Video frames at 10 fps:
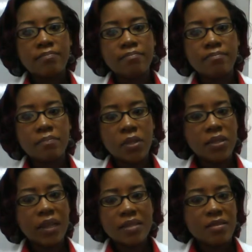but
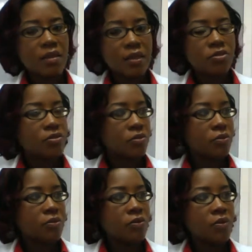that's not true.
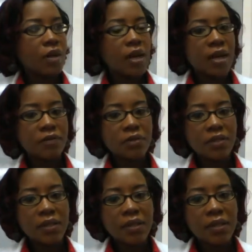
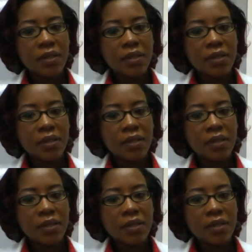After the